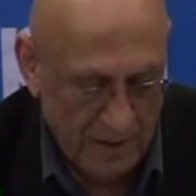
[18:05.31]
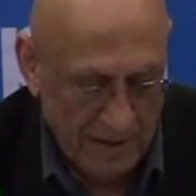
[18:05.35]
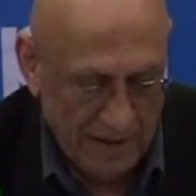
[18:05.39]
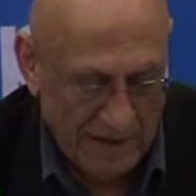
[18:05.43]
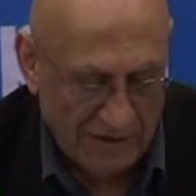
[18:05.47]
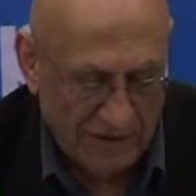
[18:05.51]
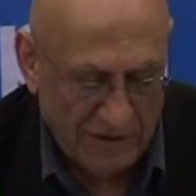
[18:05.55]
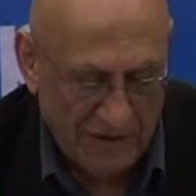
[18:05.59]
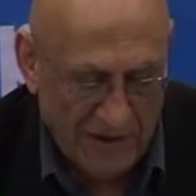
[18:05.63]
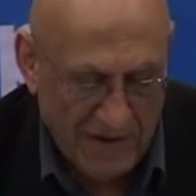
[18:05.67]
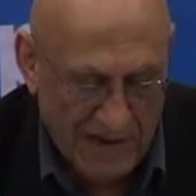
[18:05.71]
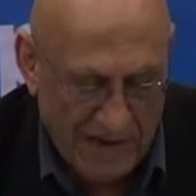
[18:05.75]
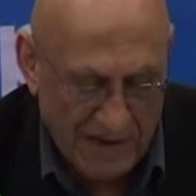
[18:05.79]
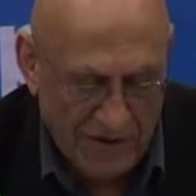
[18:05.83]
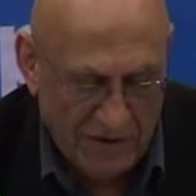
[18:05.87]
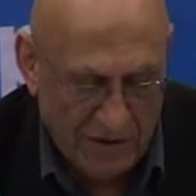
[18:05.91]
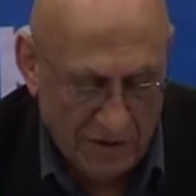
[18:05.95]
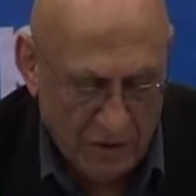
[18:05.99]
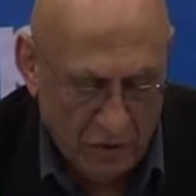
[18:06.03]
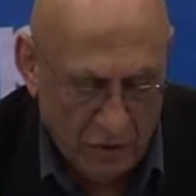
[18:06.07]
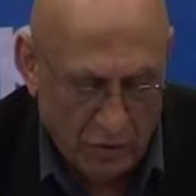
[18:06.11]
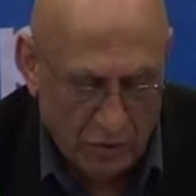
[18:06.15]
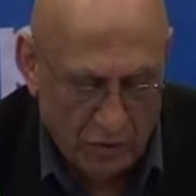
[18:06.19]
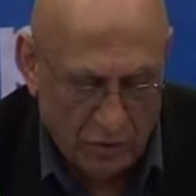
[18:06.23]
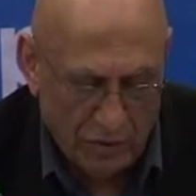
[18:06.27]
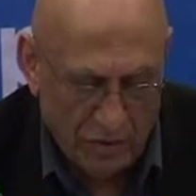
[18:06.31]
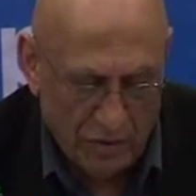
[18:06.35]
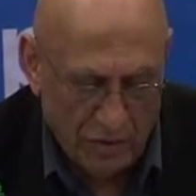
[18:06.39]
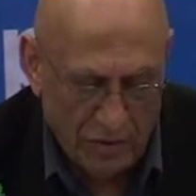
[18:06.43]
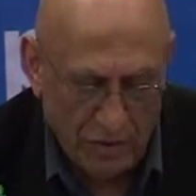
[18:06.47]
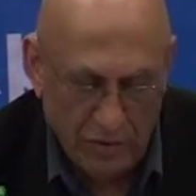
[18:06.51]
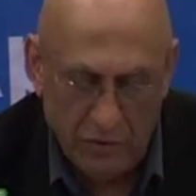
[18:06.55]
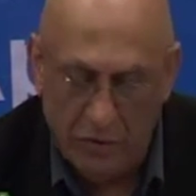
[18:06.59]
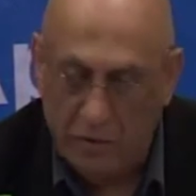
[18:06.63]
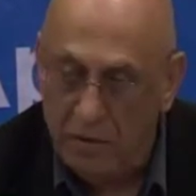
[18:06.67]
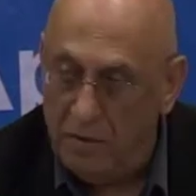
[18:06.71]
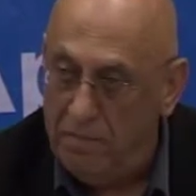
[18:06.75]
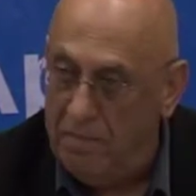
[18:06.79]
as an antidote
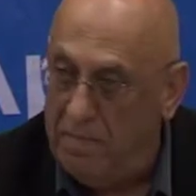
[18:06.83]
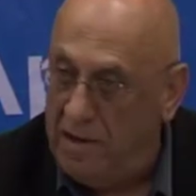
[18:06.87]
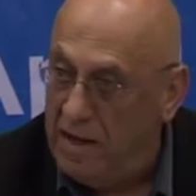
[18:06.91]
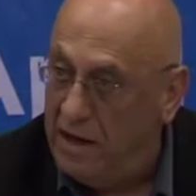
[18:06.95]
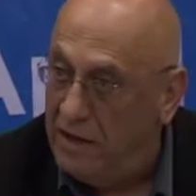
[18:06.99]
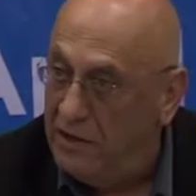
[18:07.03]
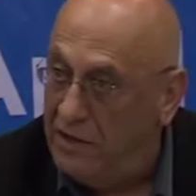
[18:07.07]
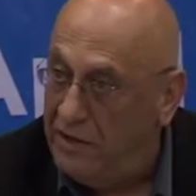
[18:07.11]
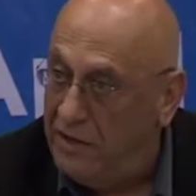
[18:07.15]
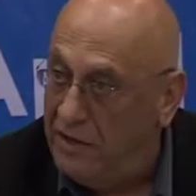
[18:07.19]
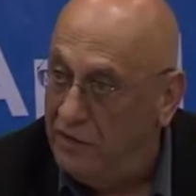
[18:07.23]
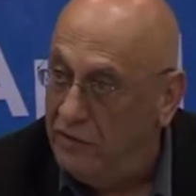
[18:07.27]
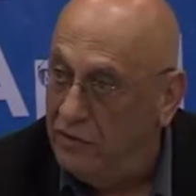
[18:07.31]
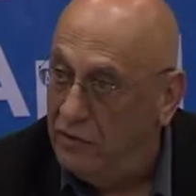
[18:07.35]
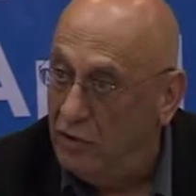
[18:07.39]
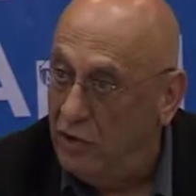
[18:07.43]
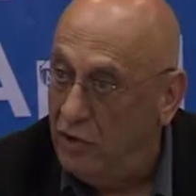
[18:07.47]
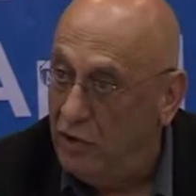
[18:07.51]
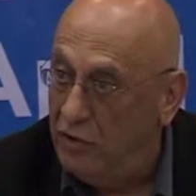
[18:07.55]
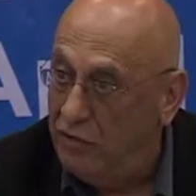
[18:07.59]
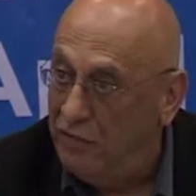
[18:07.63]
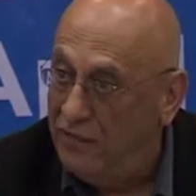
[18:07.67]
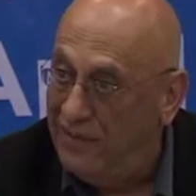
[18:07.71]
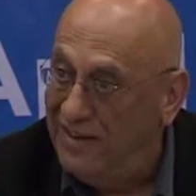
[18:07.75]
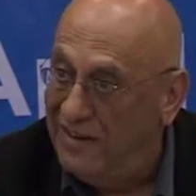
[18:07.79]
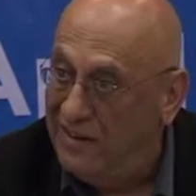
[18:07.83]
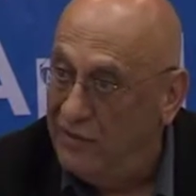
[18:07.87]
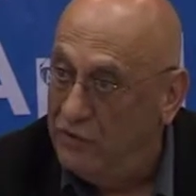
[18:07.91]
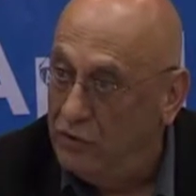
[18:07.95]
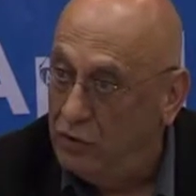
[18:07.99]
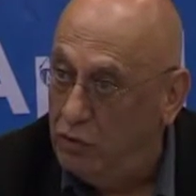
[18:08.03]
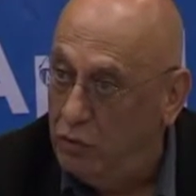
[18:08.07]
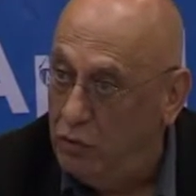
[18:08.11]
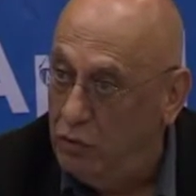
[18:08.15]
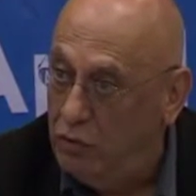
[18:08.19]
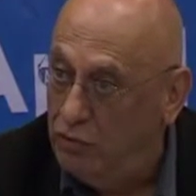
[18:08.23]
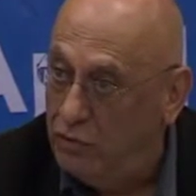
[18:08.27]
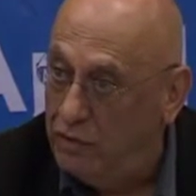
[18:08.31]
to the politics of
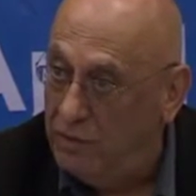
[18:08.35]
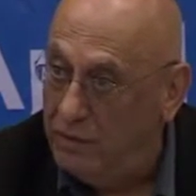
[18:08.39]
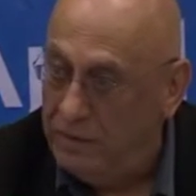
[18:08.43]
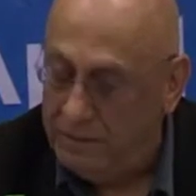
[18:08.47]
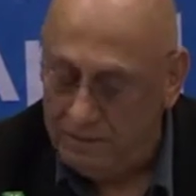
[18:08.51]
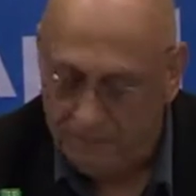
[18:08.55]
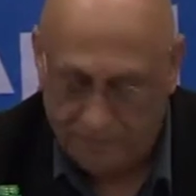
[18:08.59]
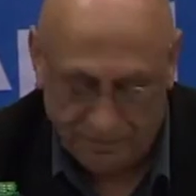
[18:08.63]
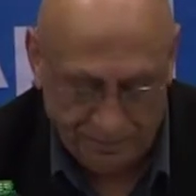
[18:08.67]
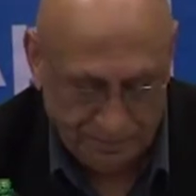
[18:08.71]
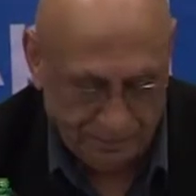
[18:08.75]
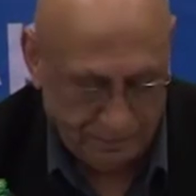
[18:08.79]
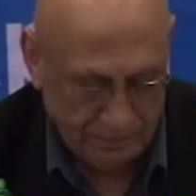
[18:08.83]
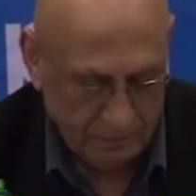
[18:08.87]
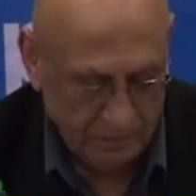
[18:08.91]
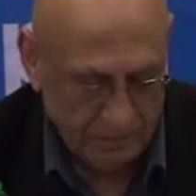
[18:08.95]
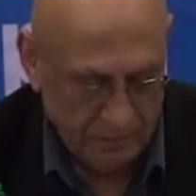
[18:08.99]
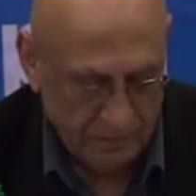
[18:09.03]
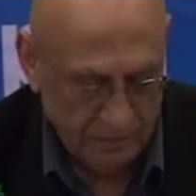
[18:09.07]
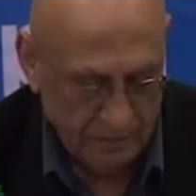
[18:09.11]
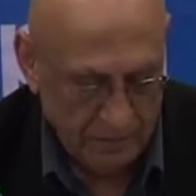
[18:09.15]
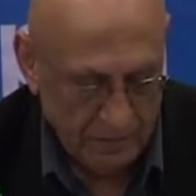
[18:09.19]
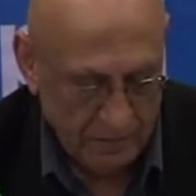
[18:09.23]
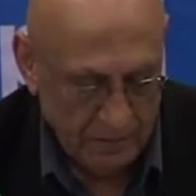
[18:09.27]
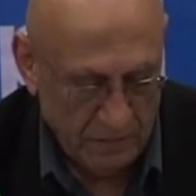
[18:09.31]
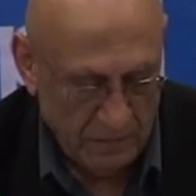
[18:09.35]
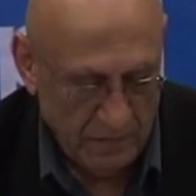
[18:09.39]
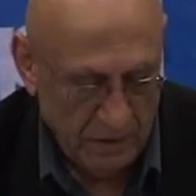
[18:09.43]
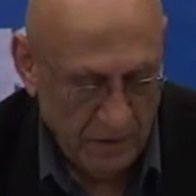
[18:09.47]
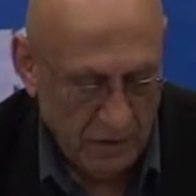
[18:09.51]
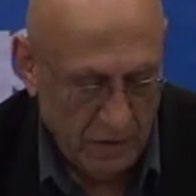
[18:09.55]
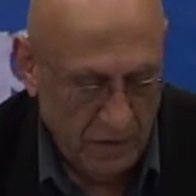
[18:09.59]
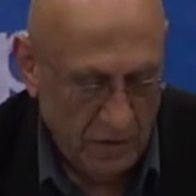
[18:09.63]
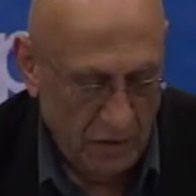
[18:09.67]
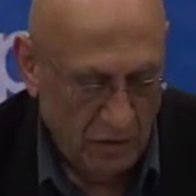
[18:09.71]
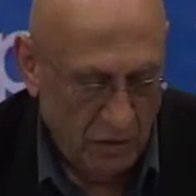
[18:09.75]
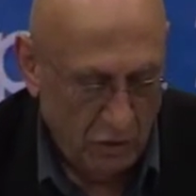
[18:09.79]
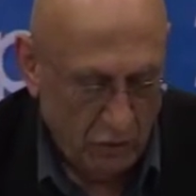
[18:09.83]
exclusion.
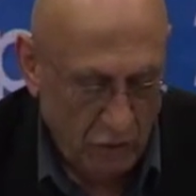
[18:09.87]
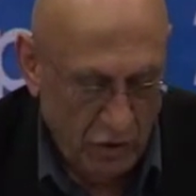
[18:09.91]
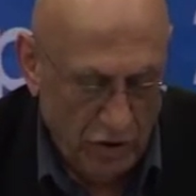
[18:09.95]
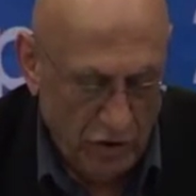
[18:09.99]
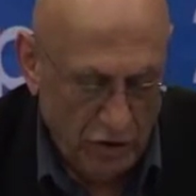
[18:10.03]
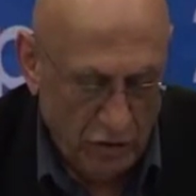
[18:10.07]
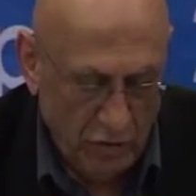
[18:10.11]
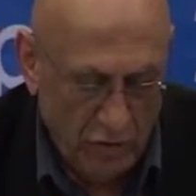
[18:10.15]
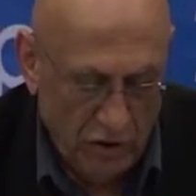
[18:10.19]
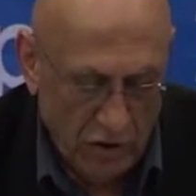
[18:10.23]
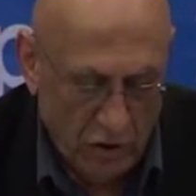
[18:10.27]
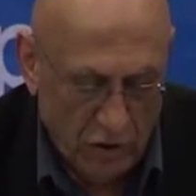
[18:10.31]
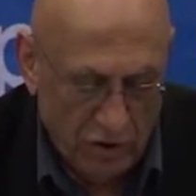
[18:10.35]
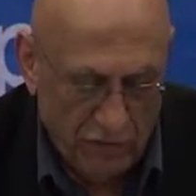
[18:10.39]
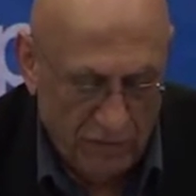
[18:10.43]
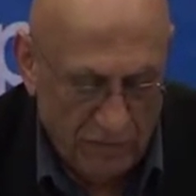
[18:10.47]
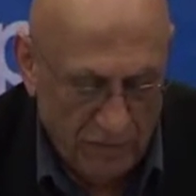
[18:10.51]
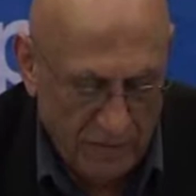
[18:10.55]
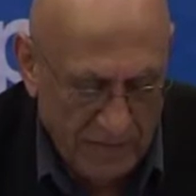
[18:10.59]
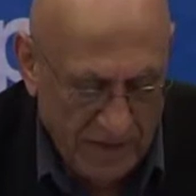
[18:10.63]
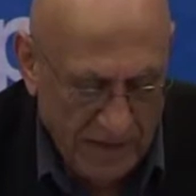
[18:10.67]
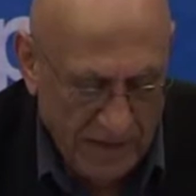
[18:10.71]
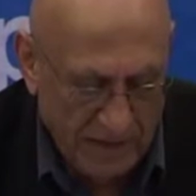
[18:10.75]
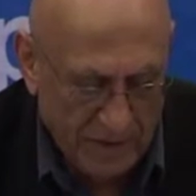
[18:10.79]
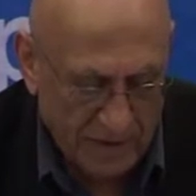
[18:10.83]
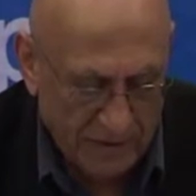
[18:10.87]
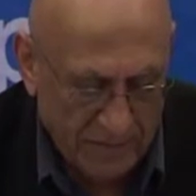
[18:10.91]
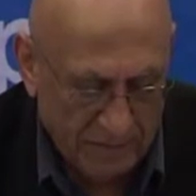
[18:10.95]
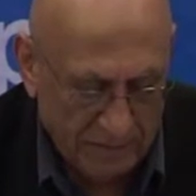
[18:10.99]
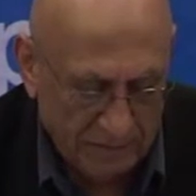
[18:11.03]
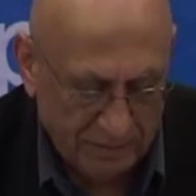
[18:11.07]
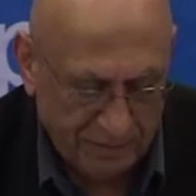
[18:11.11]
Where do we go from here?